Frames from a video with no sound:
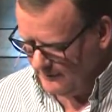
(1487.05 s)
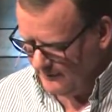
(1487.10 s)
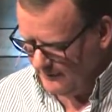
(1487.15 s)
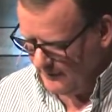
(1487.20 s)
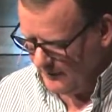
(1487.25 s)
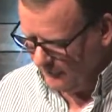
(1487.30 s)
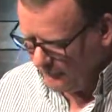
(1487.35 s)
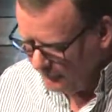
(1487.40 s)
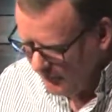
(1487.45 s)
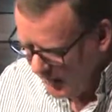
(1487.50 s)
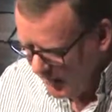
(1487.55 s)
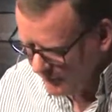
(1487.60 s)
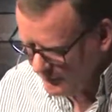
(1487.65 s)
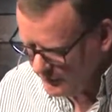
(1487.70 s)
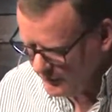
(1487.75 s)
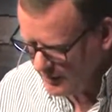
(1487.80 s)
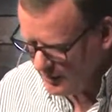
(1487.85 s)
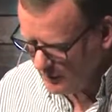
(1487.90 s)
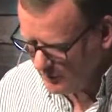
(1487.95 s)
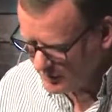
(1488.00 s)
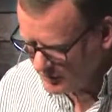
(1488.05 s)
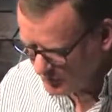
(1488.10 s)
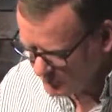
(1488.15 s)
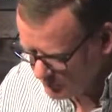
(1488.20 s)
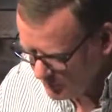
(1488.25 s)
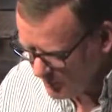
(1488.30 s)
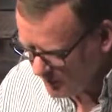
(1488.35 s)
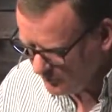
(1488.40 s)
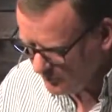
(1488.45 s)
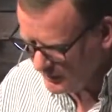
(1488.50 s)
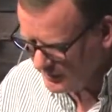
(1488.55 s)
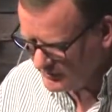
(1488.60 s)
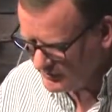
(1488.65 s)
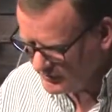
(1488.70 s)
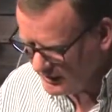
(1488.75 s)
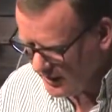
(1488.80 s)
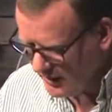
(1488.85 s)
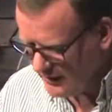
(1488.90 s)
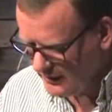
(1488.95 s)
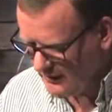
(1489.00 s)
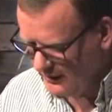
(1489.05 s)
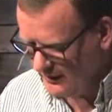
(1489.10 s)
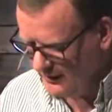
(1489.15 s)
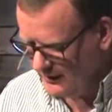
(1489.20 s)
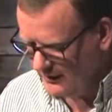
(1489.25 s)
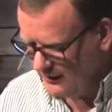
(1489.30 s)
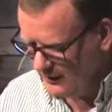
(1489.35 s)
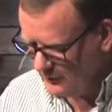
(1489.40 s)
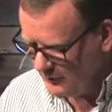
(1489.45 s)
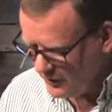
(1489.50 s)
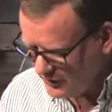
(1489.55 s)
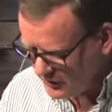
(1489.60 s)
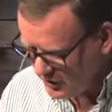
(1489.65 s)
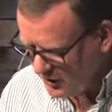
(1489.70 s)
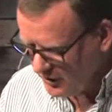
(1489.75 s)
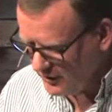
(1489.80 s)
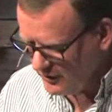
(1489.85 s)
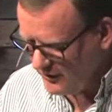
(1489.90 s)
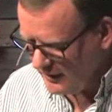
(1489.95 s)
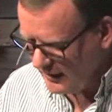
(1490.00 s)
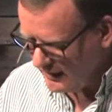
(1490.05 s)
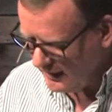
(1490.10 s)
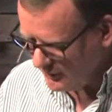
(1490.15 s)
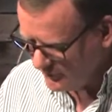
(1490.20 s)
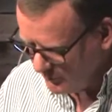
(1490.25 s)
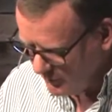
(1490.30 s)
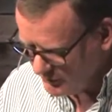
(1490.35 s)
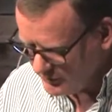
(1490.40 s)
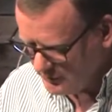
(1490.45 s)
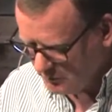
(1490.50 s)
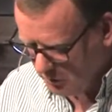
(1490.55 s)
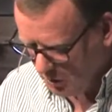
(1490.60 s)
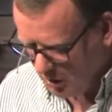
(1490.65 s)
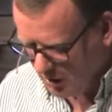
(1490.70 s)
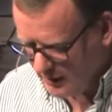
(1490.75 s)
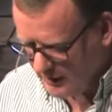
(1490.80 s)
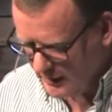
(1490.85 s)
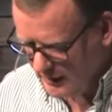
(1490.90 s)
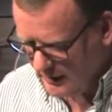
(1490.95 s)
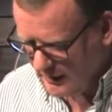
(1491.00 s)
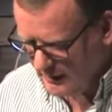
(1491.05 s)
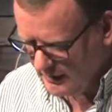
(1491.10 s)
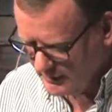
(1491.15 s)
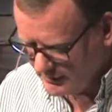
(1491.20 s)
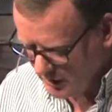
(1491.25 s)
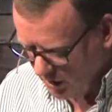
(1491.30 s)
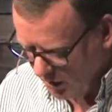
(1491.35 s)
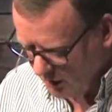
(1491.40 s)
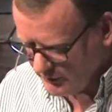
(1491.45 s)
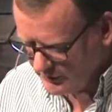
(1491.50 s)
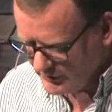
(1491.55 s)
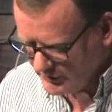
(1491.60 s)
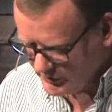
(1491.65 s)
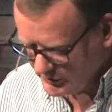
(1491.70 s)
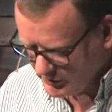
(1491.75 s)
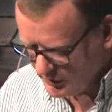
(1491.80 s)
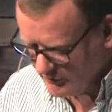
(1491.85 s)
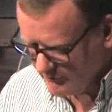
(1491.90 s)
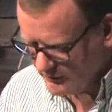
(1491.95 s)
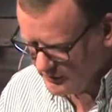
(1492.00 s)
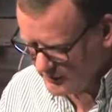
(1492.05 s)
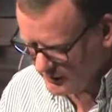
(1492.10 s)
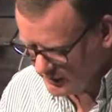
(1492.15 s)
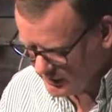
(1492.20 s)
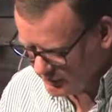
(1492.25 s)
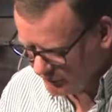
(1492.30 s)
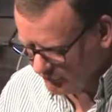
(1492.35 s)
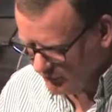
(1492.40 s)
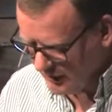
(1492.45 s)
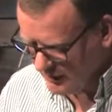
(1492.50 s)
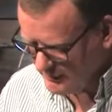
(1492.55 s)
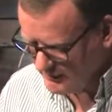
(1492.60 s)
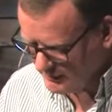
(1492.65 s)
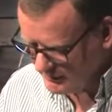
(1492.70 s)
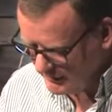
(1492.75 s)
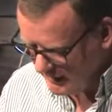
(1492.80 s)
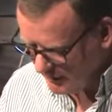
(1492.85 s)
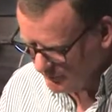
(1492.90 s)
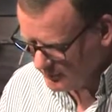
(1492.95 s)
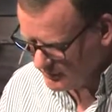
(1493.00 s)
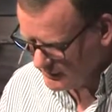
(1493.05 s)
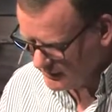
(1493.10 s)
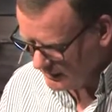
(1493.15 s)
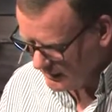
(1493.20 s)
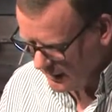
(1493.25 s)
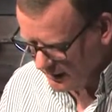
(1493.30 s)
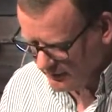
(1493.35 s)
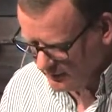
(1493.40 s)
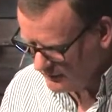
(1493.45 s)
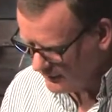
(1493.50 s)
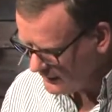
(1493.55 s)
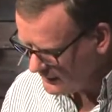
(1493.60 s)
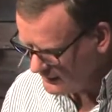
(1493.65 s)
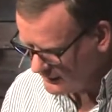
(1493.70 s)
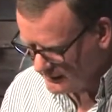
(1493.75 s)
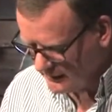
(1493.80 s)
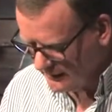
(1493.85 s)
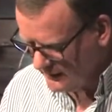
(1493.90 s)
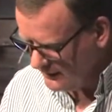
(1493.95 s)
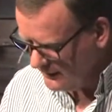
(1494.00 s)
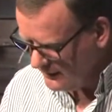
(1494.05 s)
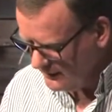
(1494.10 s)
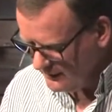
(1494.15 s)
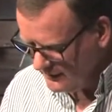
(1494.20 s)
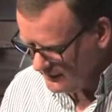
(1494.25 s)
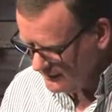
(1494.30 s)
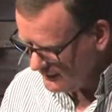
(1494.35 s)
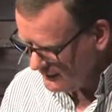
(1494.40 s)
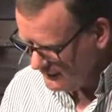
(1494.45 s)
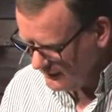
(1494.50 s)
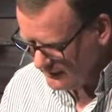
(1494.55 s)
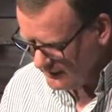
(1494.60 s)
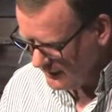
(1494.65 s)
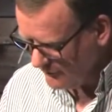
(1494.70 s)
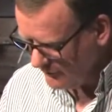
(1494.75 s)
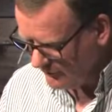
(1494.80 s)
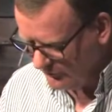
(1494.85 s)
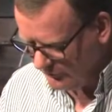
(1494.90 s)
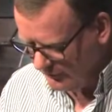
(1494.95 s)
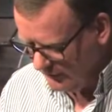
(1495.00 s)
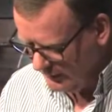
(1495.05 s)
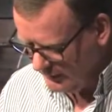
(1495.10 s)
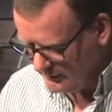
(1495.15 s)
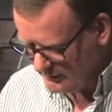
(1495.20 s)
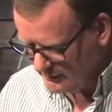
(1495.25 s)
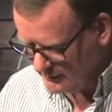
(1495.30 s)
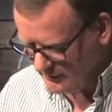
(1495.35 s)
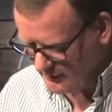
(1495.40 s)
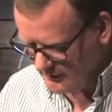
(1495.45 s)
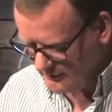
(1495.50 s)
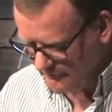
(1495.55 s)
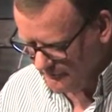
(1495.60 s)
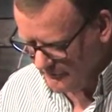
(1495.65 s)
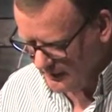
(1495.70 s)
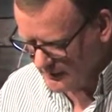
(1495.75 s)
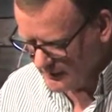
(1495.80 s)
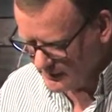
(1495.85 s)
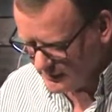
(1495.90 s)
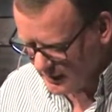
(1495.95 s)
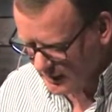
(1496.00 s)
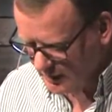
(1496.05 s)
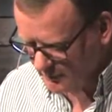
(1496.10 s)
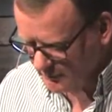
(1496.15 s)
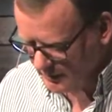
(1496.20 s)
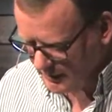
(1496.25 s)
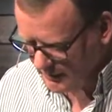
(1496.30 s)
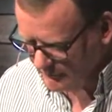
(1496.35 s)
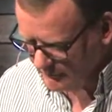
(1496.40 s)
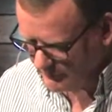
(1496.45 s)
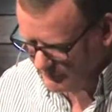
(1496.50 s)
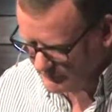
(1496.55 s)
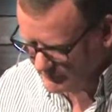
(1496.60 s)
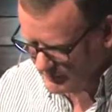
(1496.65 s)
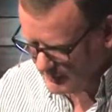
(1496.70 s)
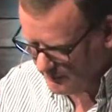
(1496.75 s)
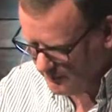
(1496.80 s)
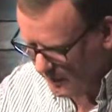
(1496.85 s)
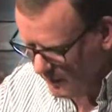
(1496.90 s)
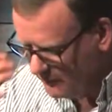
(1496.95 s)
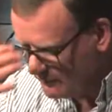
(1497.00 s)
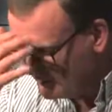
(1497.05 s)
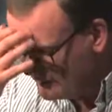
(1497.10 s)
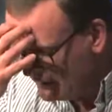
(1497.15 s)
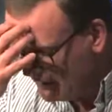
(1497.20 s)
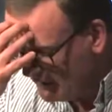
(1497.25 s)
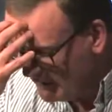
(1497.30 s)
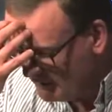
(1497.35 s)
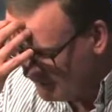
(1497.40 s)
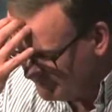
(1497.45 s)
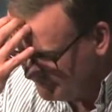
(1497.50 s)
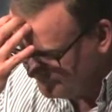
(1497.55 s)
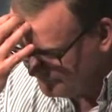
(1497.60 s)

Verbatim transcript: And the father here was thrilled when his son returned and he throws a party and he calls his servants and his friends and neighbors together and let's, let's have a feast and celebrate for the son of mine was dead